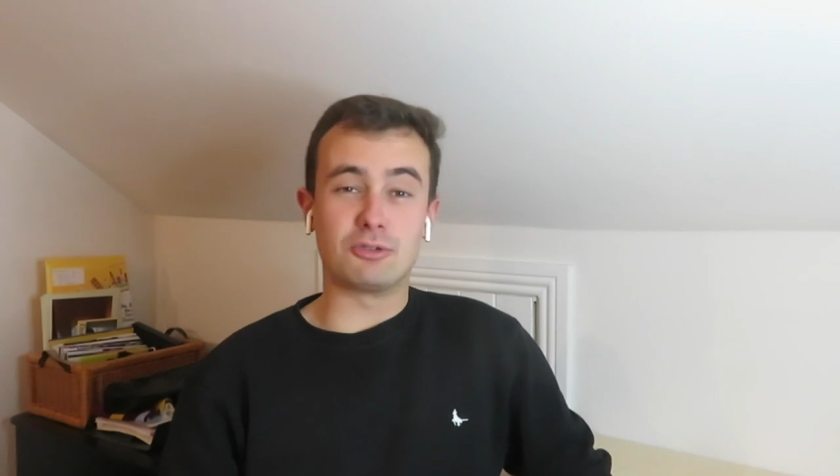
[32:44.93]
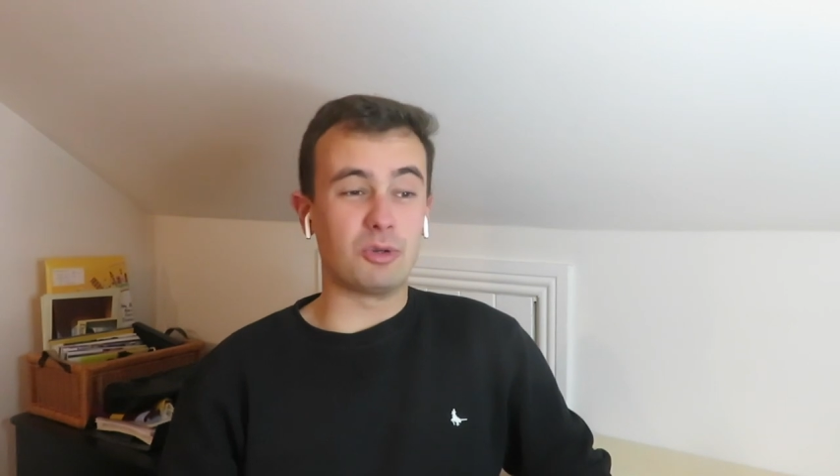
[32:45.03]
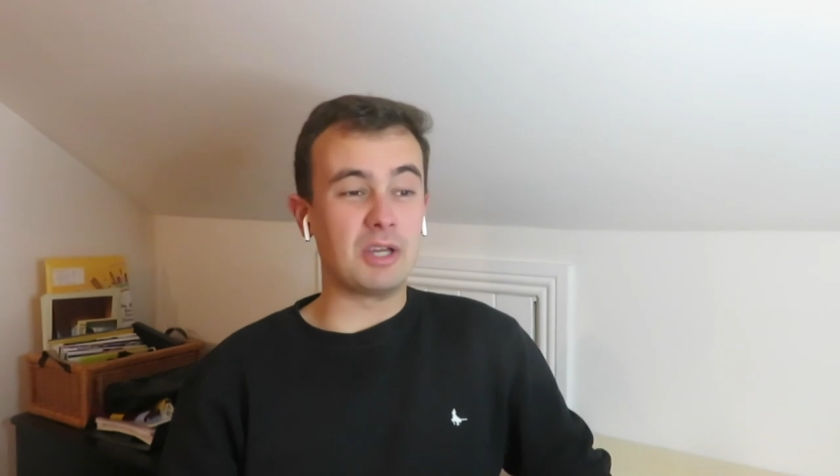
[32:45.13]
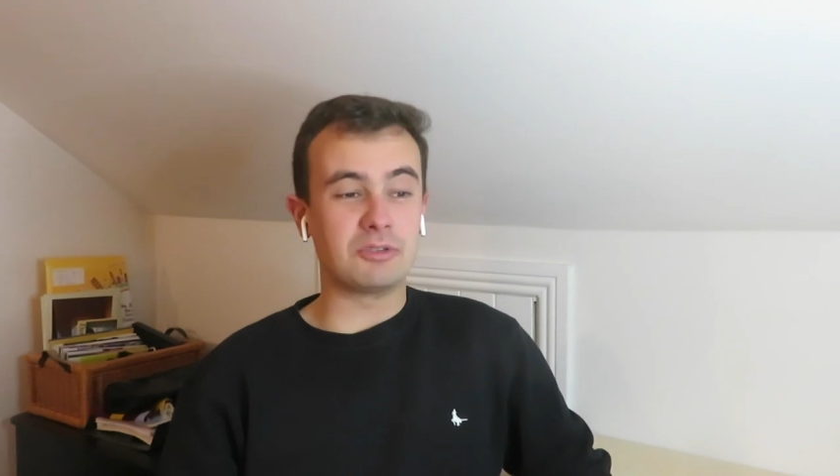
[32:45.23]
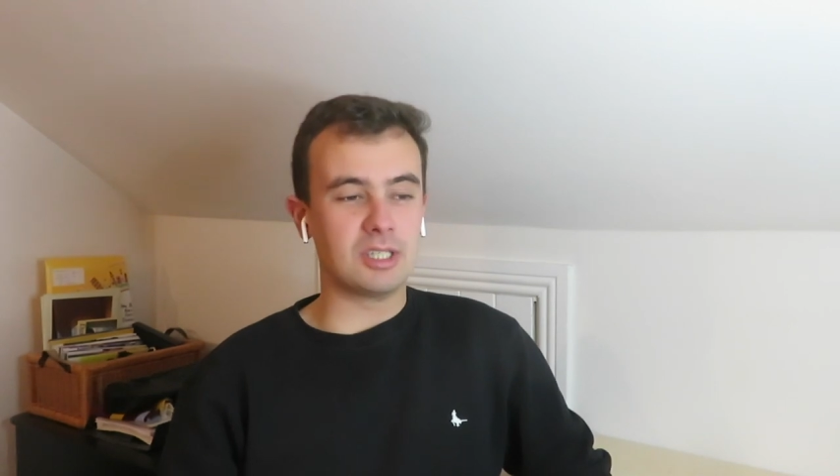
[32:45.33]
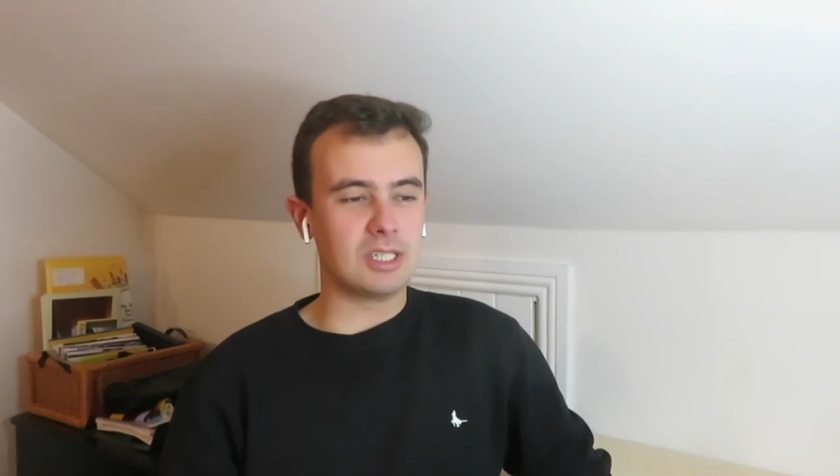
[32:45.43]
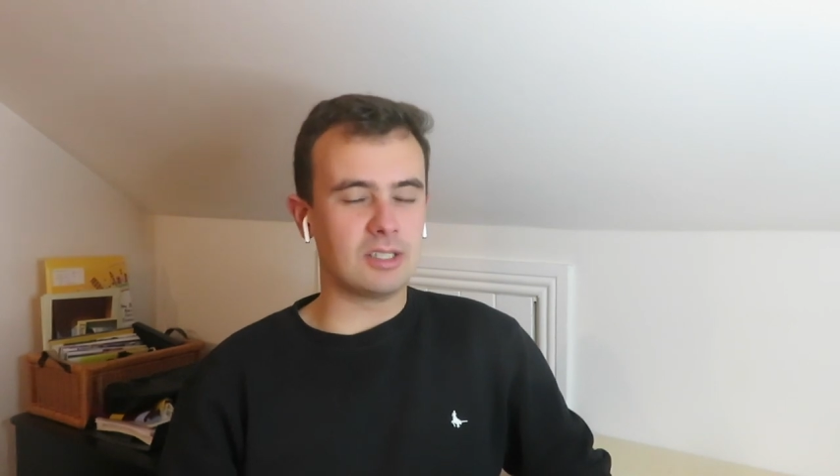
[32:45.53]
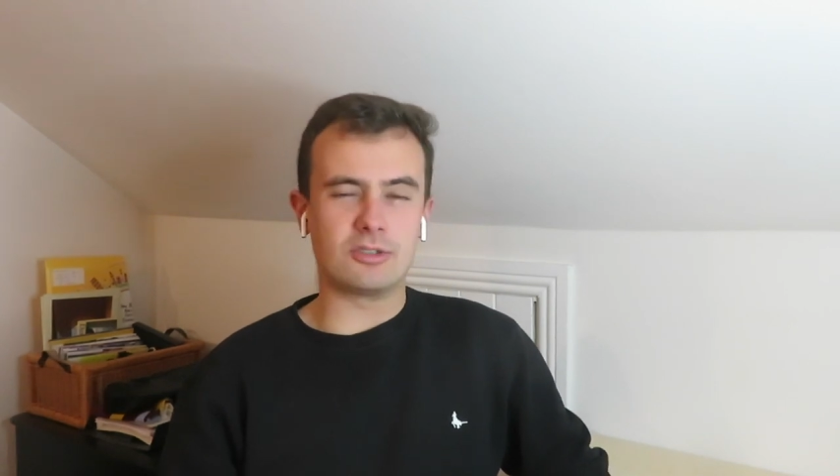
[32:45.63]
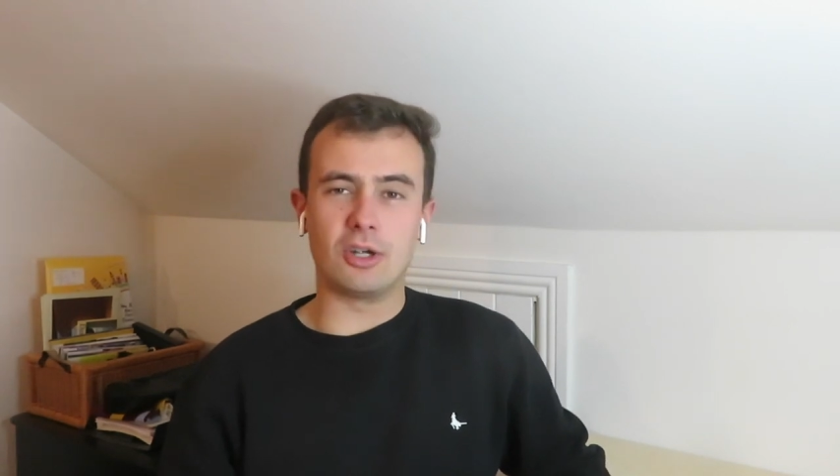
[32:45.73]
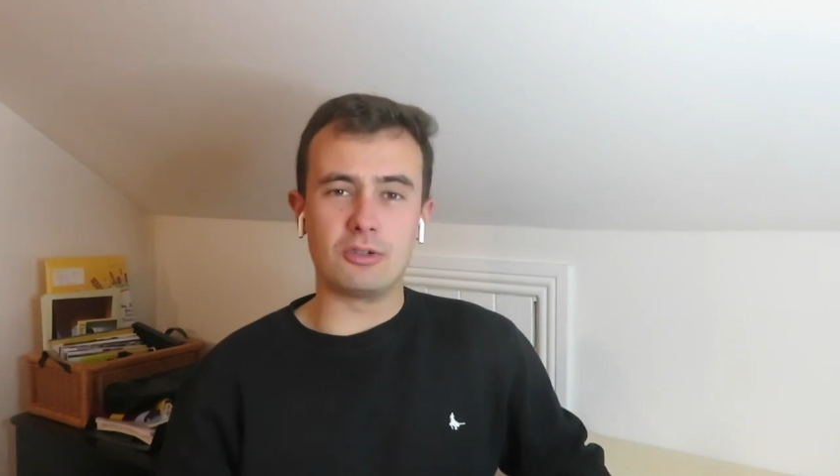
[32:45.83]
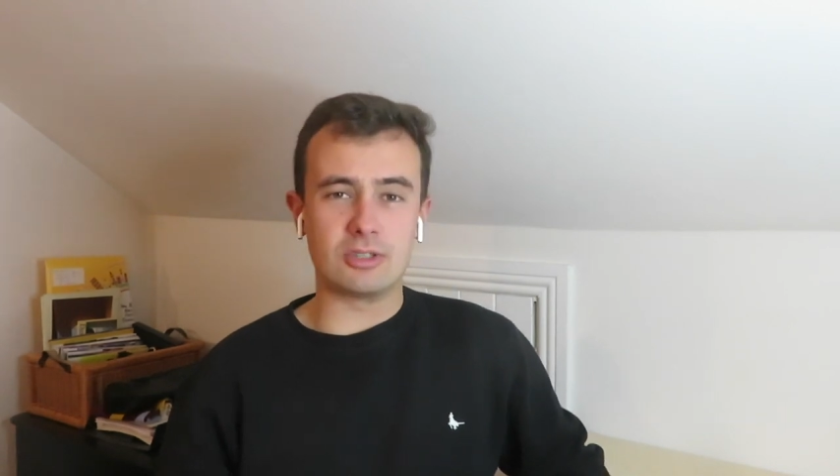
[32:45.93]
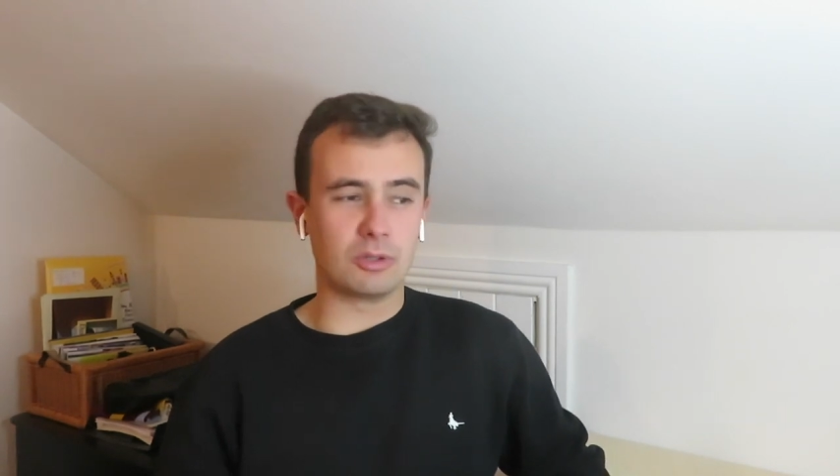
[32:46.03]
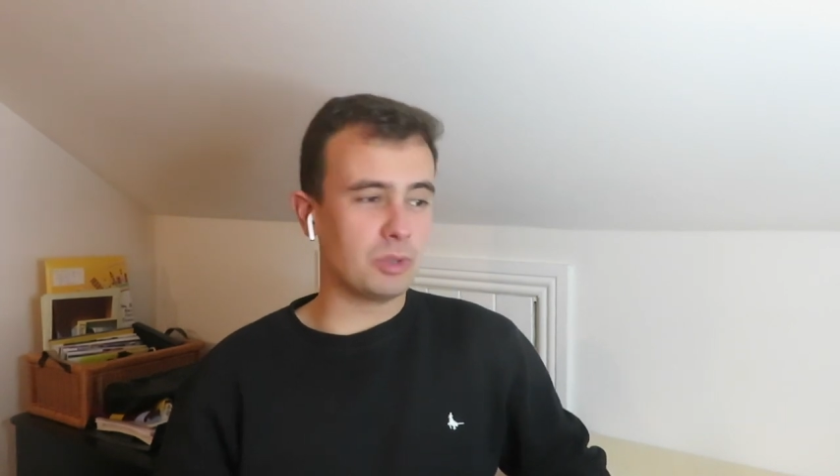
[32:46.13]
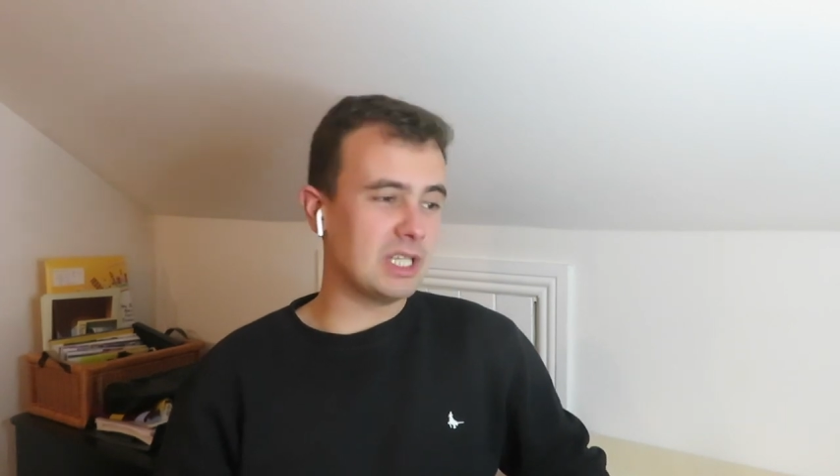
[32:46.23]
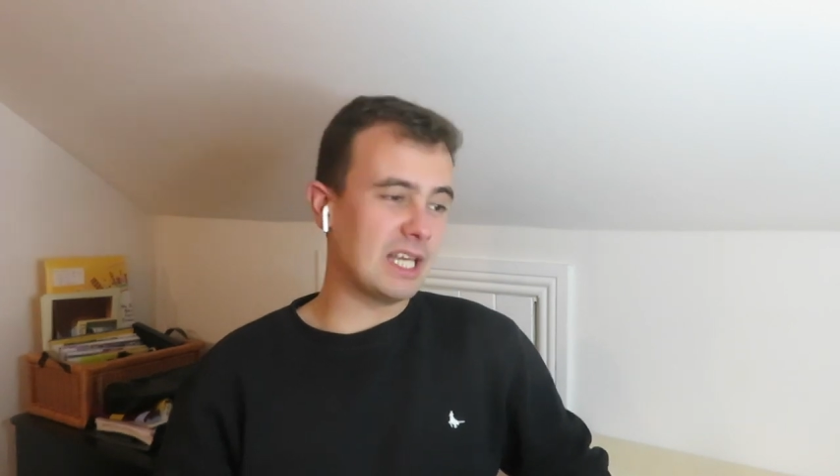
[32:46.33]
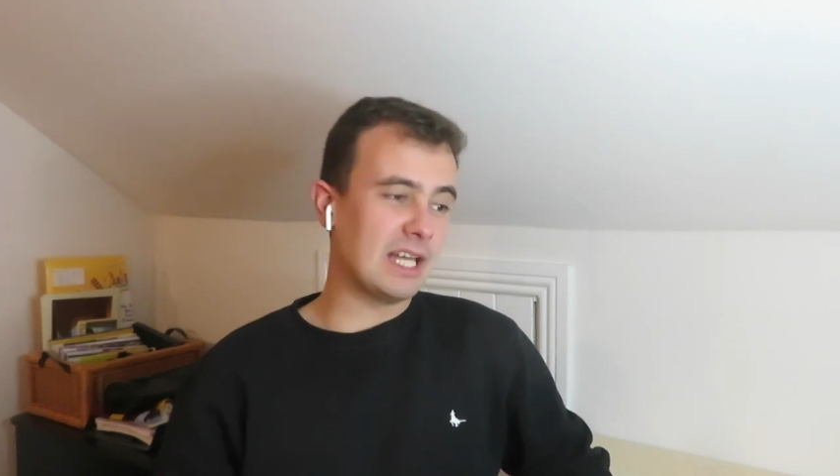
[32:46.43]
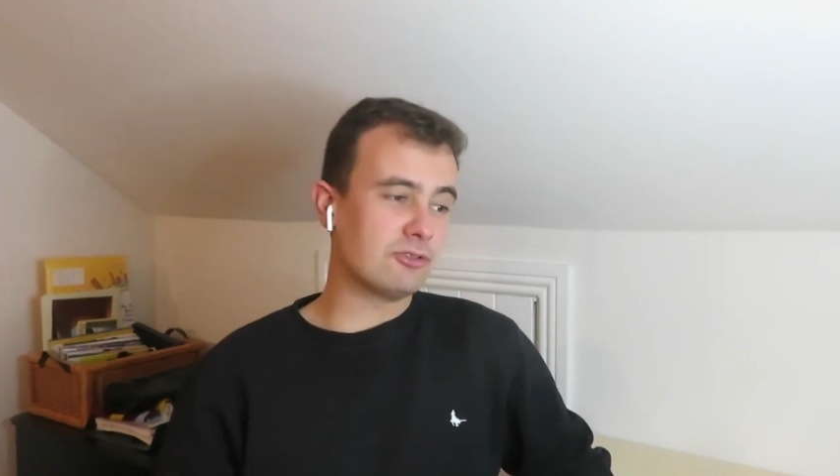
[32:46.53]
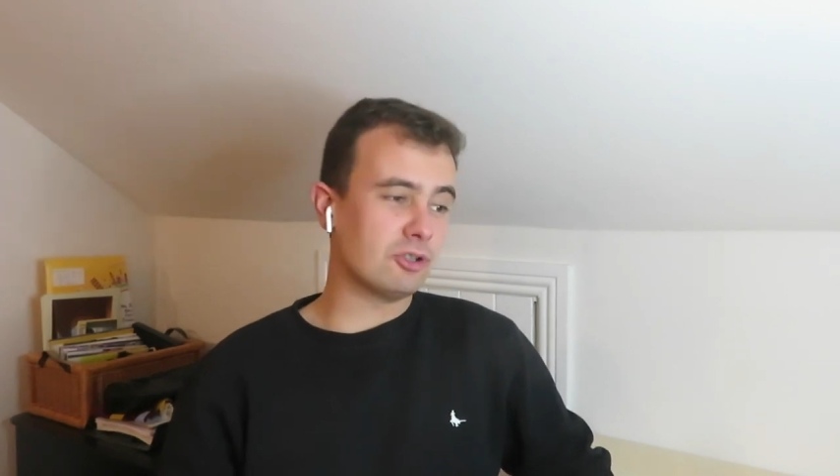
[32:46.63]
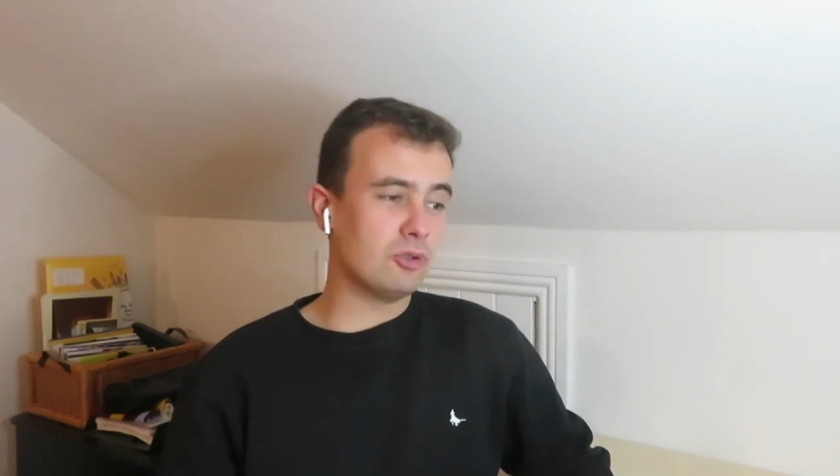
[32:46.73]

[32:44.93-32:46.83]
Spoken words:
throughout the entirety of the weekend.